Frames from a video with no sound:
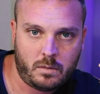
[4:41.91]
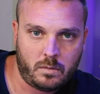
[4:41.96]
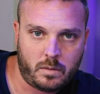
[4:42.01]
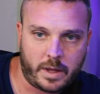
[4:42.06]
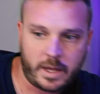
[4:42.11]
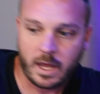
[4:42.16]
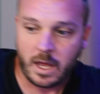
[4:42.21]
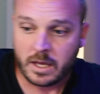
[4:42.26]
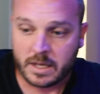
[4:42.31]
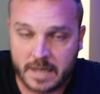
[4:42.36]

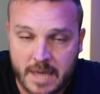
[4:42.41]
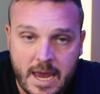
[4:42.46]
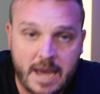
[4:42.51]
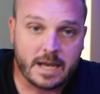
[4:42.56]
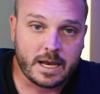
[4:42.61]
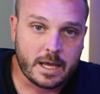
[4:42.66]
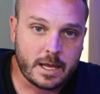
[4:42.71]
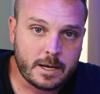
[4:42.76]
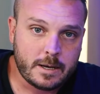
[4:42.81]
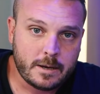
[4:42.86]
Like,
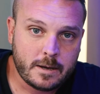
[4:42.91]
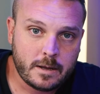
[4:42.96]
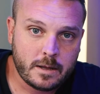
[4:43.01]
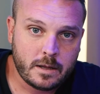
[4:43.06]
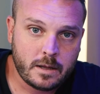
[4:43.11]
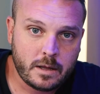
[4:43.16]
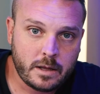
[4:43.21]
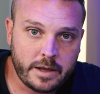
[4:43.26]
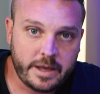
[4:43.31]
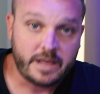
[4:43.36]
Keenan
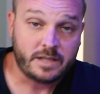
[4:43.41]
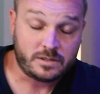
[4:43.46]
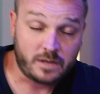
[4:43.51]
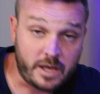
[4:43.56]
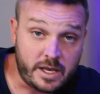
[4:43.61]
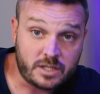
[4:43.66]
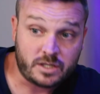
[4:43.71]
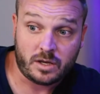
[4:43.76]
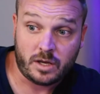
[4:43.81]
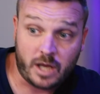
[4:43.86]

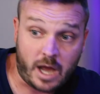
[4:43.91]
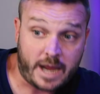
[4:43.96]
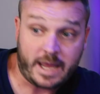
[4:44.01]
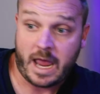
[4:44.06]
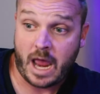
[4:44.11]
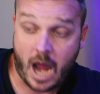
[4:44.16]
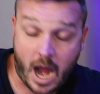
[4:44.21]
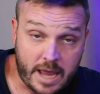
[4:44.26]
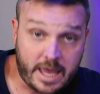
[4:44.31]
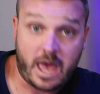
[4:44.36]
is
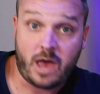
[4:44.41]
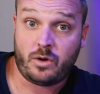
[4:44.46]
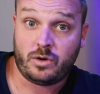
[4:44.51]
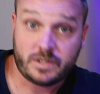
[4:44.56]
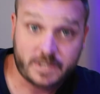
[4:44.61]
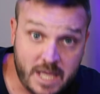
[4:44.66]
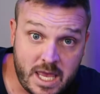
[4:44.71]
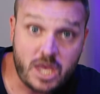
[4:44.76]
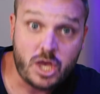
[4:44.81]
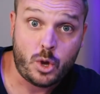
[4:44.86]
I
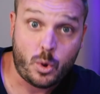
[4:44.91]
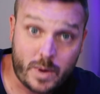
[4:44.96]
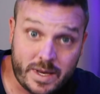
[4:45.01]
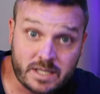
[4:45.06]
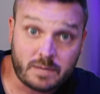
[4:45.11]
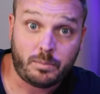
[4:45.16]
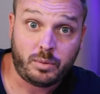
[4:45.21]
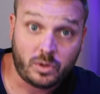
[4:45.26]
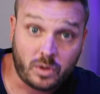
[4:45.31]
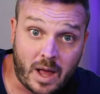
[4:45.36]
guarantee you
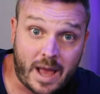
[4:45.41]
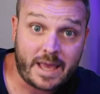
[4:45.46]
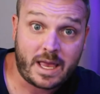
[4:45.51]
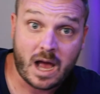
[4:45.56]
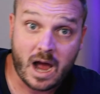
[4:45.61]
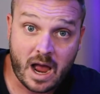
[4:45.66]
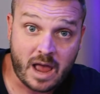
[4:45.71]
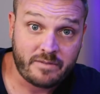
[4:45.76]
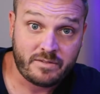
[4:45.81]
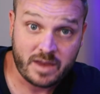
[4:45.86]
he's a polite
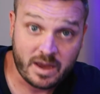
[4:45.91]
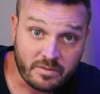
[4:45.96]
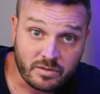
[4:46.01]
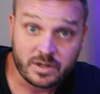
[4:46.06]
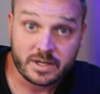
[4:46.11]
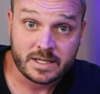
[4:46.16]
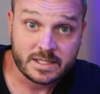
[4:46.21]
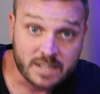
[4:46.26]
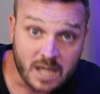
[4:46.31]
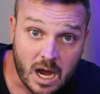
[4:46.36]
guy if he ever
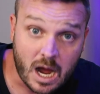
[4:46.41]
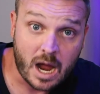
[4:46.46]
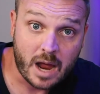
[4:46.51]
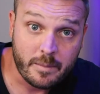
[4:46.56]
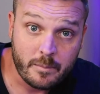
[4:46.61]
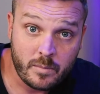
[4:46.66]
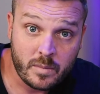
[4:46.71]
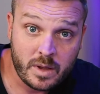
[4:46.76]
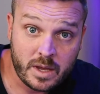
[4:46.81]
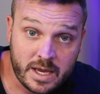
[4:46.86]
did
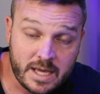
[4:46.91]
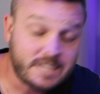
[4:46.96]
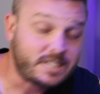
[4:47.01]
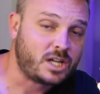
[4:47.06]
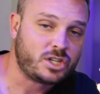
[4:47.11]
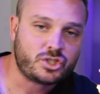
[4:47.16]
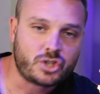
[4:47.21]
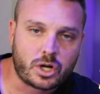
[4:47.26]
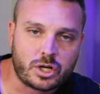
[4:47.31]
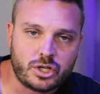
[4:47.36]
time. He's
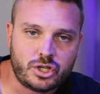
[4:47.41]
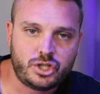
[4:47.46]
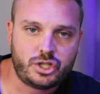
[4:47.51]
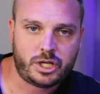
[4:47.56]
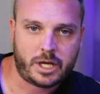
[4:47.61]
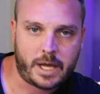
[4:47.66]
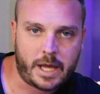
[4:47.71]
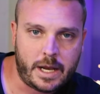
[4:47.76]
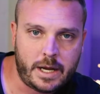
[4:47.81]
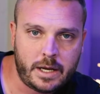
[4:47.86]
not starting
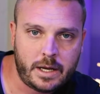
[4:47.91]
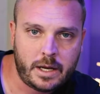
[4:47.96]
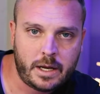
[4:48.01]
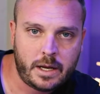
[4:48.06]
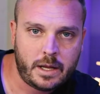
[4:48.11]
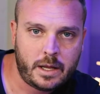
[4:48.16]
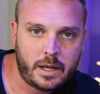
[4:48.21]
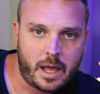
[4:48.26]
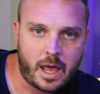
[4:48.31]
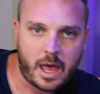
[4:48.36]
shit.
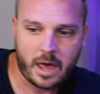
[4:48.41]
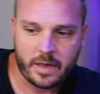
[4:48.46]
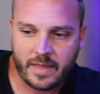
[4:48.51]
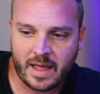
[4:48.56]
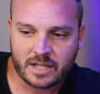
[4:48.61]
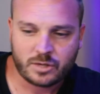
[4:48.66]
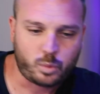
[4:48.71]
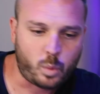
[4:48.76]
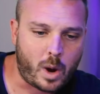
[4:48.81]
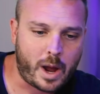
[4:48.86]
And
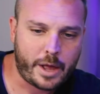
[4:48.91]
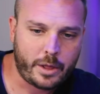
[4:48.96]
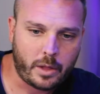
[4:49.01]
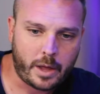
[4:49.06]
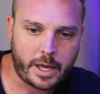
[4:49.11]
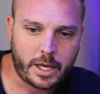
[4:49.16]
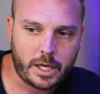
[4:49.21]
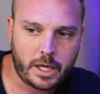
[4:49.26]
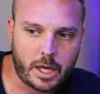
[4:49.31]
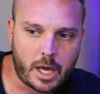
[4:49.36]
that's why,
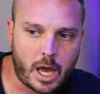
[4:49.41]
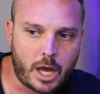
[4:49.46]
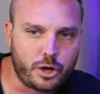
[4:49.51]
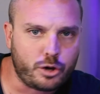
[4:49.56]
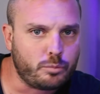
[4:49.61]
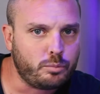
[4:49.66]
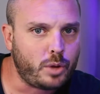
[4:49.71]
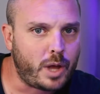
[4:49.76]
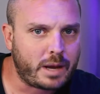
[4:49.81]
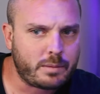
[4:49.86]
like, yeah,
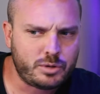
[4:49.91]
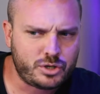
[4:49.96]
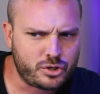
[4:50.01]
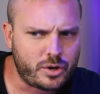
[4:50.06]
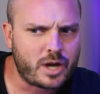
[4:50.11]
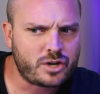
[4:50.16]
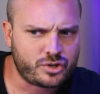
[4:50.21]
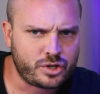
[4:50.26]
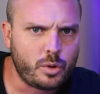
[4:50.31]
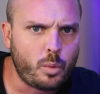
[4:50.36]
you're black, but
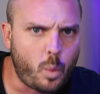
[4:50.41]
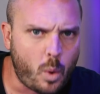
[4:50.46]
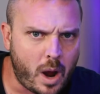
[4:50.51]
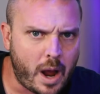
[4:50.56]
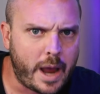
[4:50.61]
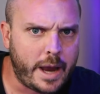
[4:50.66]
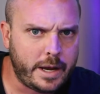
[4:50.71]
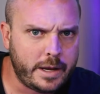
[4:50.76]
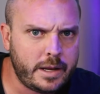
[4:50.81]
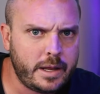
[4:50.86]
you're actually
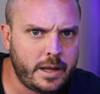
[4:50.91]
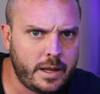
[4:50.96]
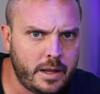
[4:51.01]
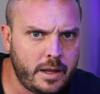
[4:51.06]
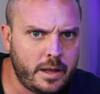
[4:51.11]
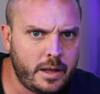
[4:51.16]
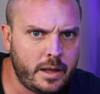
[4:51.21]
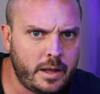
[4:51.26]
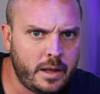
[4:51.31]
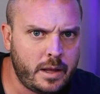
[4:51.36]
white.
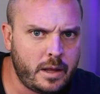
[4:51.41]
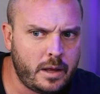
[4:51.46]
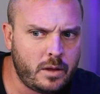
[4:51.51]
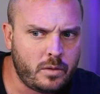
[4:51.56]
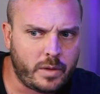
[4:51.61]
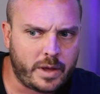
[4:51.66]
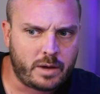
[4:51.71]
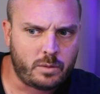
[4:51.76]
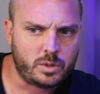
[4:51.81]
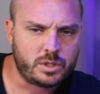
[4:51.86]

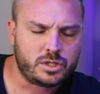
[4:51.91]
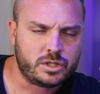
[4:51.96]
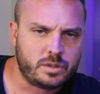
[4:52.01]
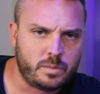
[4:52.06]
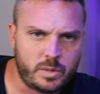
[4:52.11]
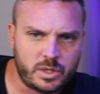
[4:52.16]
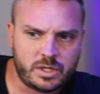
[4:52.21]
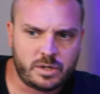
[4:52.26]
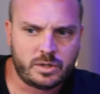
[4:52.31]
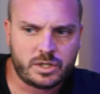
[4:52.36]
Like, which
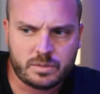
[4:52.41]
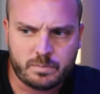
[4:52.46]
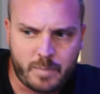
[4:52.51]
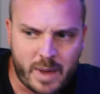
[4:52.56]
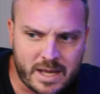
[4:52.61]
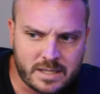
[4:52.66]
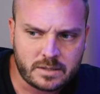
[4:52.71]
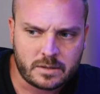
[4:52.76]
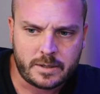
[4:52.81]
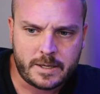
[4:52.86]

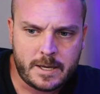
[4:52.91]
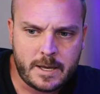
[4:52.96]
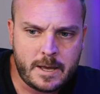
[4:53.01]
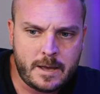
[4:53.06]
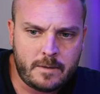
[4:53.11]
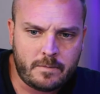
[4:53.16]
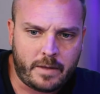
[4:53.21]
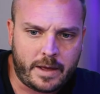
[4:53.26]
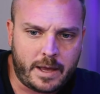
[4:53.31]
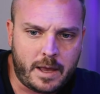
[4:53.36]
basically,
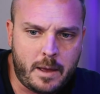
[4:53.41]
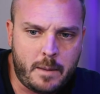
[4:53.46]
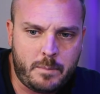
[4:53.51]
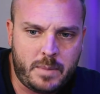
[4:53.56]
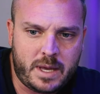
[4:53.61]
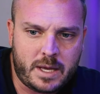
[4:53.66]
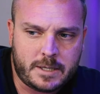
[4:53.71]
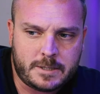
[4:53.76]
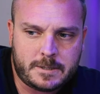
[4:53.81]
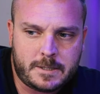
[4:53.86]
like,
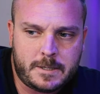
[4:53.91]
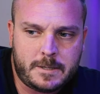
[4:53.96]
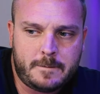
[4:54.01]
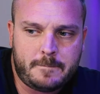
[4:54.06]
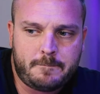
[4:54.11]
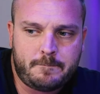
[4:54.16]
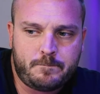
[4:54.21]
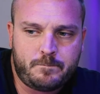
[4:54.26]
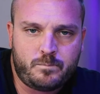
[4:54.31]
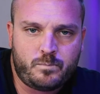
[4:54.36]
because
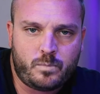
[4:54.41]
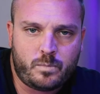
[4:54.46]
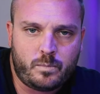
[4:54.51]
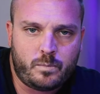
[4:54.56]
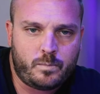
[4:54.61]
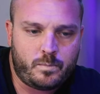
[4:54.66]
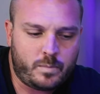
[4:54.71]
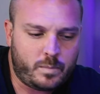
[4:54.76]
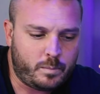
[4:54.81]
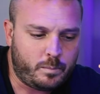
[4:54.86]

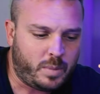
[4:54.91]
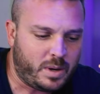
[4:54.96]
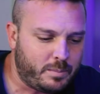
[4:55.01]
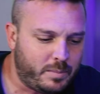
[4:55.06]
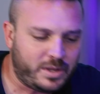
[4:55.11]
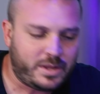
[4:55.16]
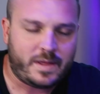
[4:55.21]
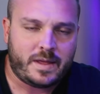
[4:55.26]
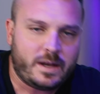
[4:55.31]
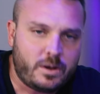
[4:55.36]

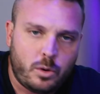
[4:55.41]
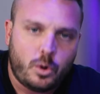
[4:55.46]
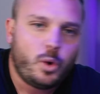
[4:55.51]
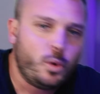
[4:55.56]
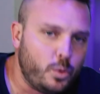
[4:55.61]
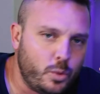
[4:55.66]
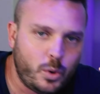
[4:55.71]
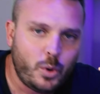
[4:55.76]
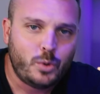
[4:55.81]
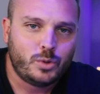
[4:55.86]
But then
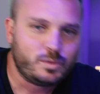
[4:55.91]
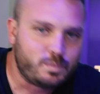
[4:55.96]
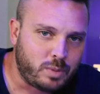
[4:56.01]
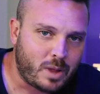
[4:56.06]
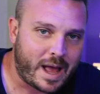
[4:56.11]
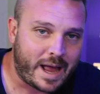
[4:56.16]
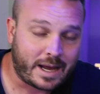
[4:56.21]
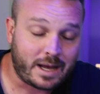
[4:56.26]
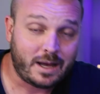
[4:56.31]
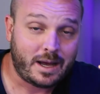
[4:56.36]
who's
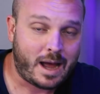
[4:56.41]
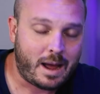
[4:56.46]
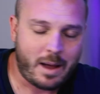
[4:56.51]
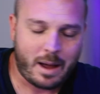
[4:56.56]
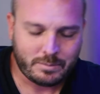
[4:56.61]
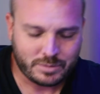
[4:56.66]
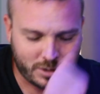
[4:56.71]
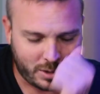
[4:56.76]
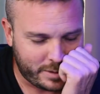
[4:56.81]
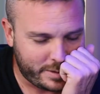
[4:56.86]
black?
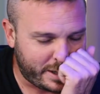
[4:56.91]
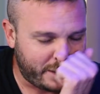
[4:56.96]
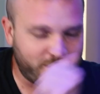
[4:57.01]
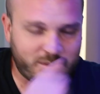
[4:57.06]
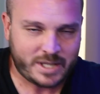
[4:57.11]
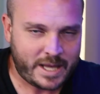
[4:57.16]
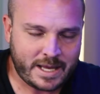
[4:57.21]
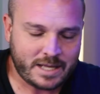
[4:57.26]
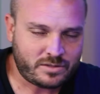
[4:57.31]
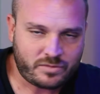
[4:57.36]
I'm sorry that I'm
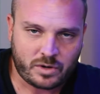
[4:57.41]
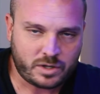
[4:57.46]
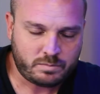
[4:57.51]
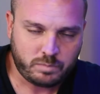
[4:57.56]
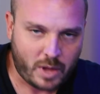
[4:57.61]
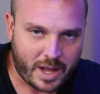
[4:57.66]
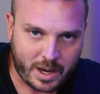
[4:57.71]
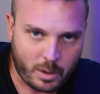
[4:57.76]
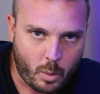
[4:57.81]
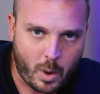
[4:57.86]
saying as far as
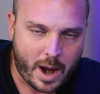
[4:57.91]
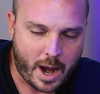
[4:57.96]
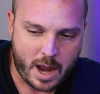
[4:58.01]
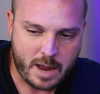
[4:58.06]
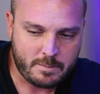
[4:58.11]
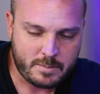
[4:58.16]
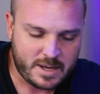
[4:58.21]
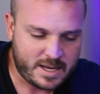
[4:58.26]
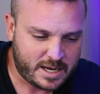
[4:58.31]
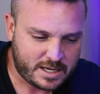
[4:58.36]
black and
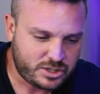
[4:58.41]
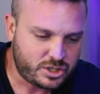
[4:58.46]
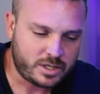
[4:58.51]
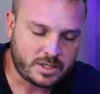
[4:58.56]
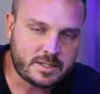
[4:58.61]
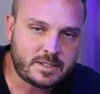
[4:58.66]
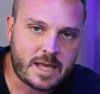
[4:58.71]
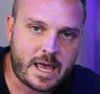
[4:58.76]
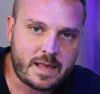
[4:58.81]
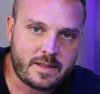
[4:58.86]
white. I
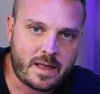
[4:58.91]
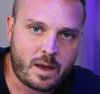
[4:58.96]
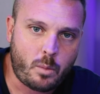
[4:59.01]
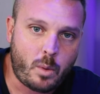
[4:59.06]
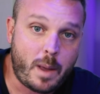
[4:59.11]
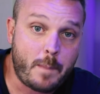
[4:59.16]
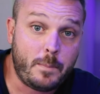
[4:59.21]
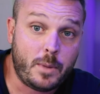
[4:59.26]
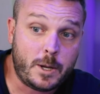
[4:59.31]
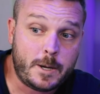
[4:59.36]
shouldn't say it that
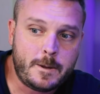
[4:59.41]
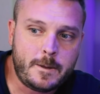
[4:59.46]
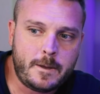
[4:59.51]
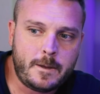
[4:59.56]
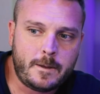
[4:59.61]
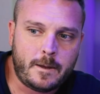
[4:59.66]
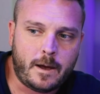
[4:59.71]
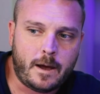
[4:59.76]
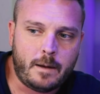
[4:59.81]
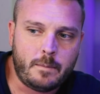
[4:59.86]
way, but
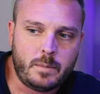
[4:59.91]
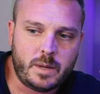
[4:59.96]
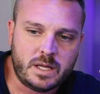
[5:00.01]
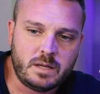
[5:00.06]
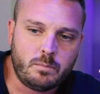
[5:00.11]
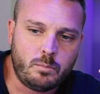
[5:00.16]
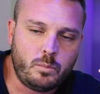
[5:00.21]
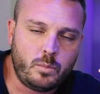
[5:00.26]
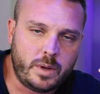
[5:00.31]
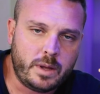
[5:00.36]

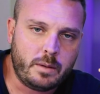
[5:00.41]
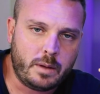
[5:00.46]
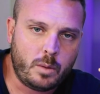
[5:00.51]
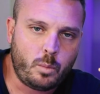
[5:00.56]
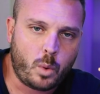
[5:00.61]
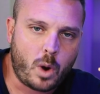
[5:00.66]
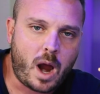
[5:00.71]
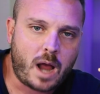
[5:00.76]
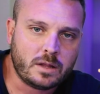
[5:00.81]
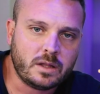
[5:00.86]

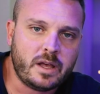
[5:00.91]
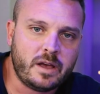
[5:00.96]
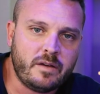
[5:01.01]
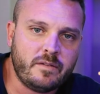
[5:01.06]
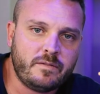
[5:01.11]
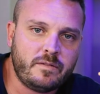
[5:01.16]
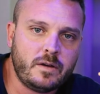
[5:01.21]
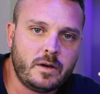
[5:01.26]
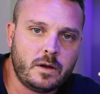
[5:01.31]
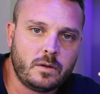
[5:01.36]
where I
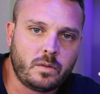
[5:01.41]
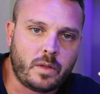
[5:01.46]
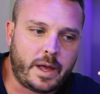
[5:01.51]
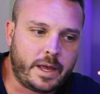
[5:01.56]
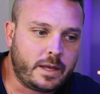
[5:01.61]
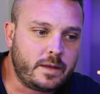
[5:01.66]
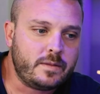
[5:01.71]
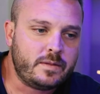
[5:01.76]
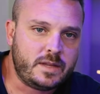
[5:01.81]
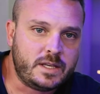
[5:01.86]
live,
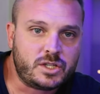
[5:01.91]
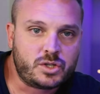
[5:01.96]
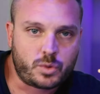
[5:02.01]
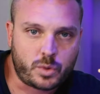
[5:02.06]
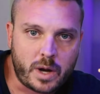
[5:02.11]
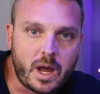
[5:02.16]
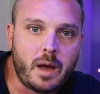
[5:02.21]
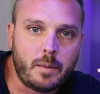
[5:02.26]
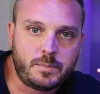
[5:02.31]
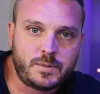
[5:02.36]
like, these
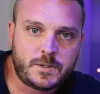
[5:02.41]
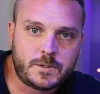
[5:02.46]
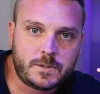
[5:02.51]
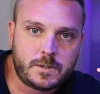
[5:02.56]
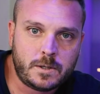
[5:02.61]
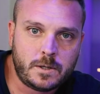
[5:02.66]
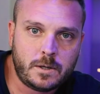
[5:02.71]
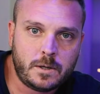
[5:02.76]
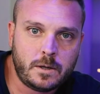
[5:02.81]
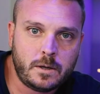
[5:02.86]
Crips